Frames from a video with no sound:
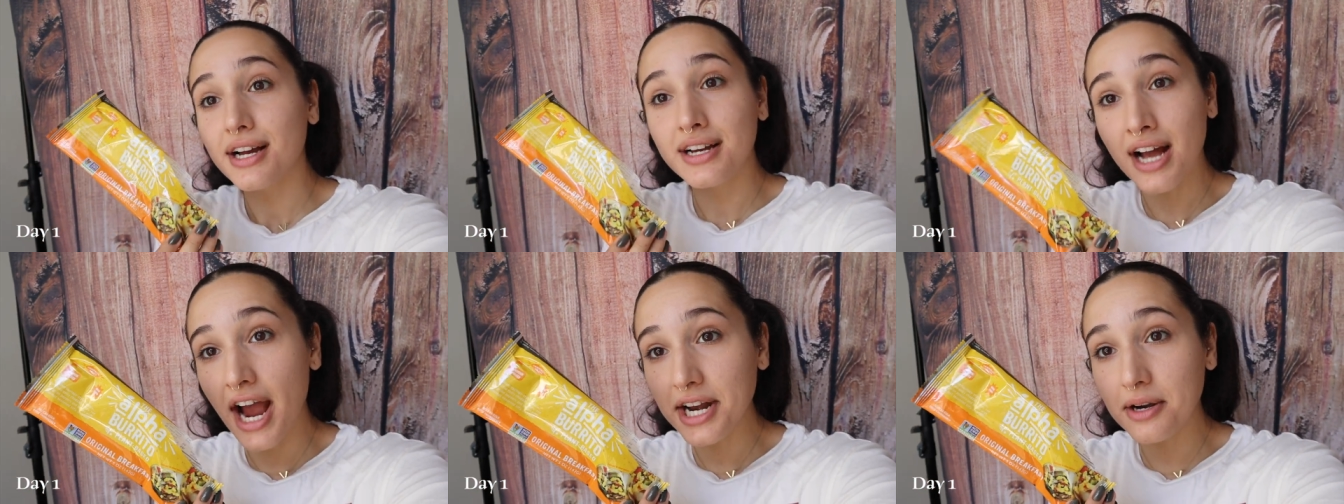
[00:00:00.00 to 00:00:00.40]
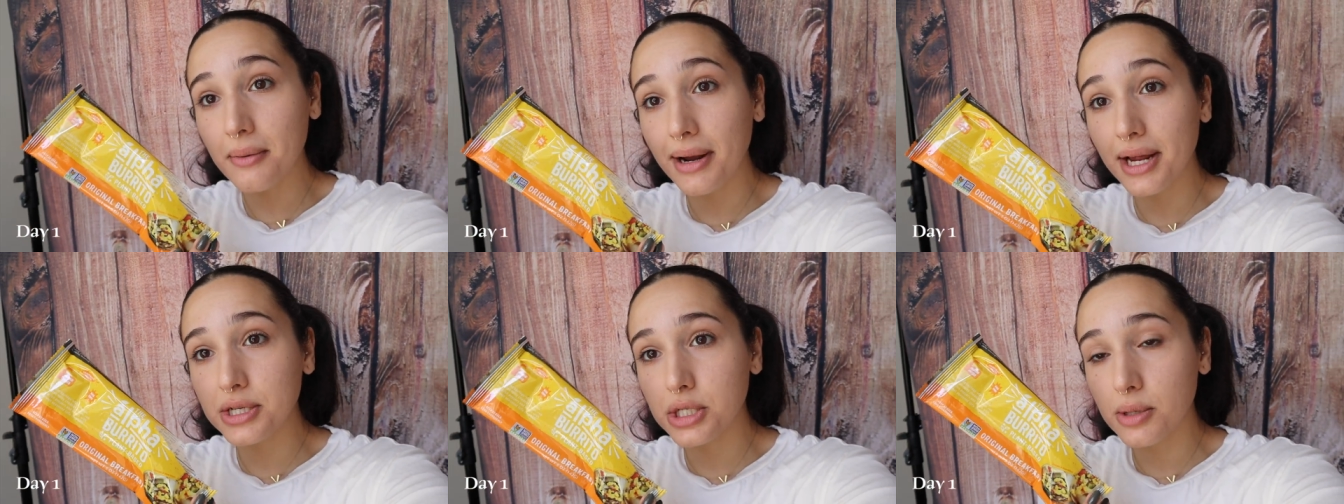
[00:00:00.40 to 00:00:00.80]
Kinda
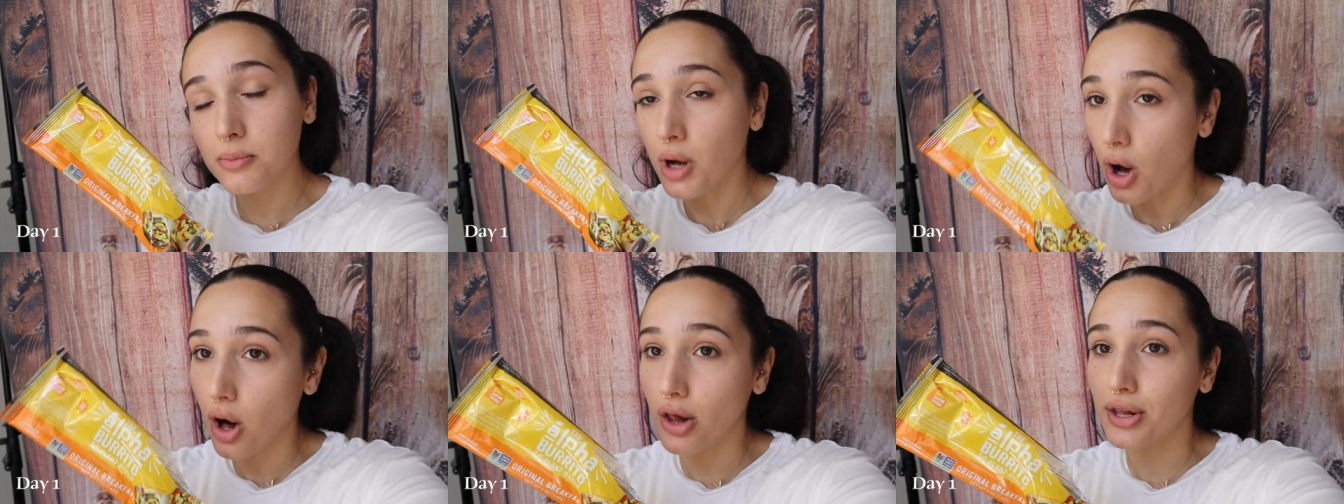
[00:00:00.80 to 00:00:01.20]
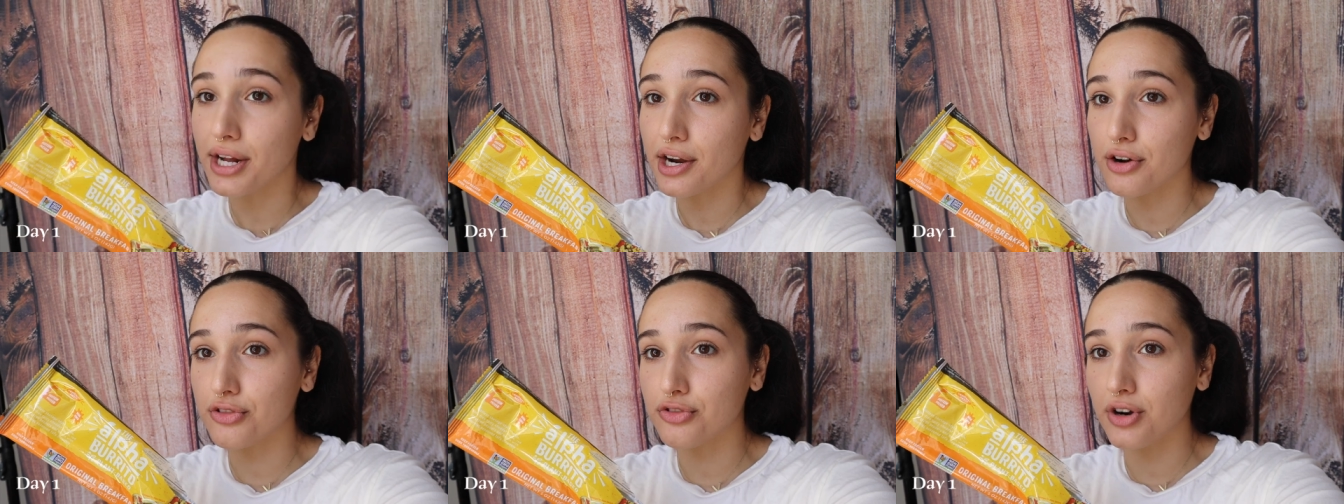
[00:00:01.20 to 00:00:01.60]
random, all
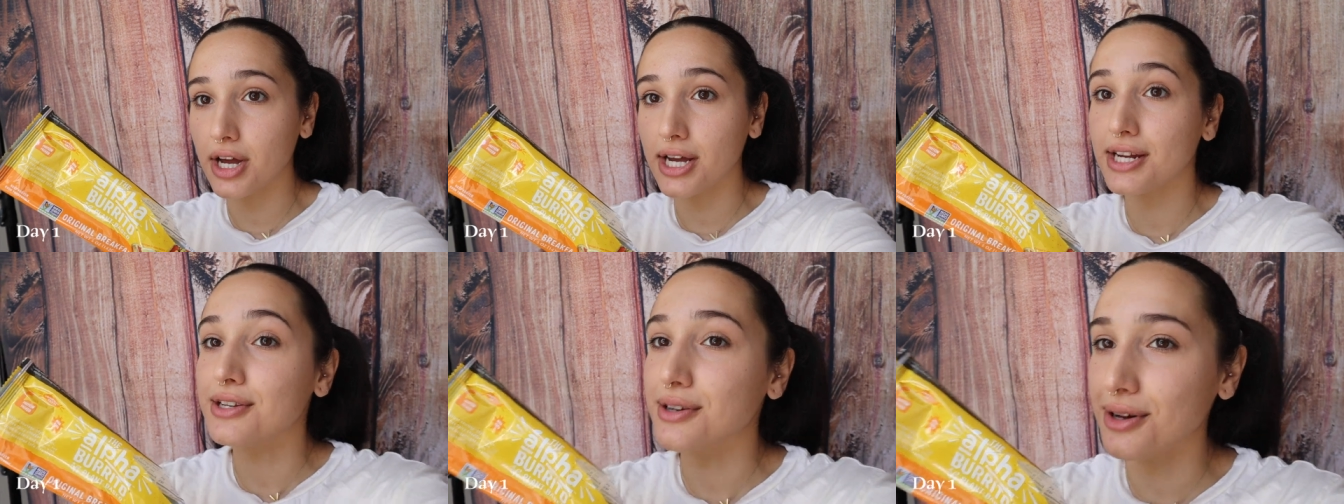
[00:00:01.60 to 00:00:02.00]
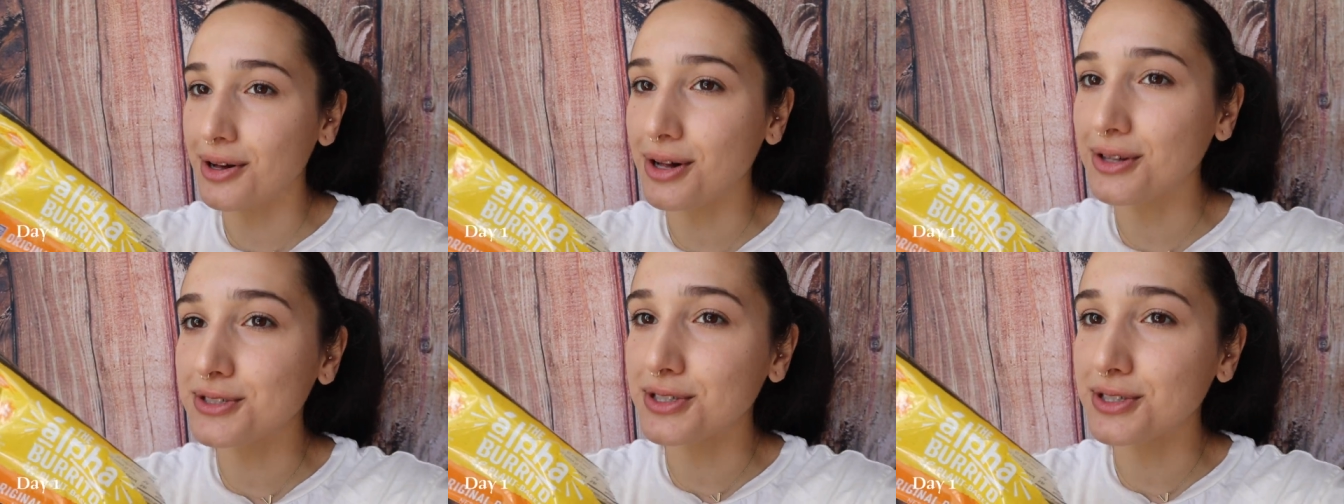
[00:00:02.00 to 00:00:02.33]
air fried, all